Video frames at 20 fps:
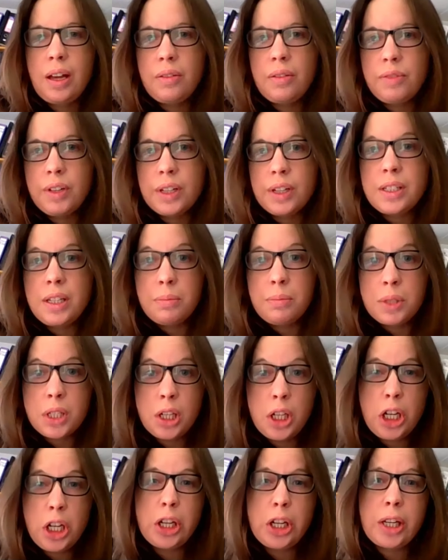victims to
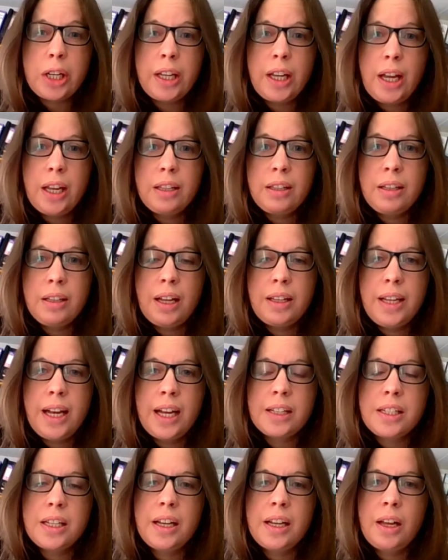look and
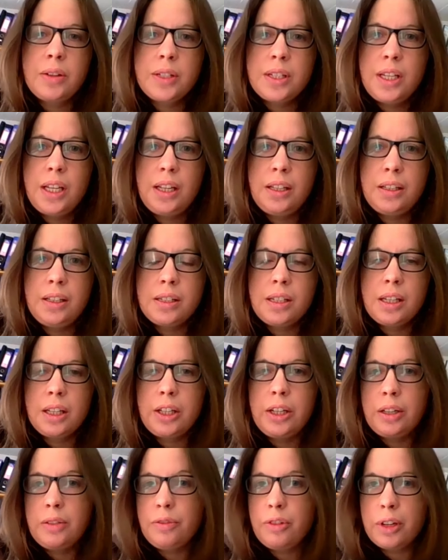acting out scenes,
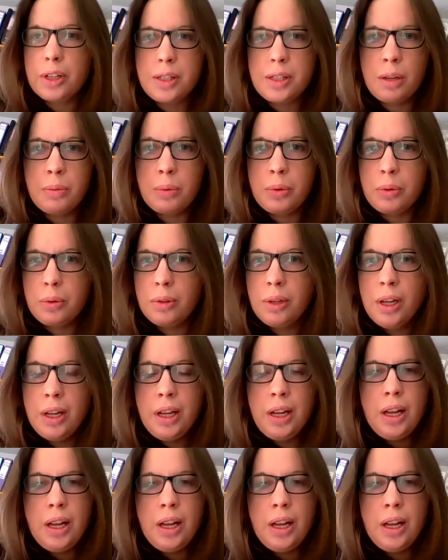including, for example,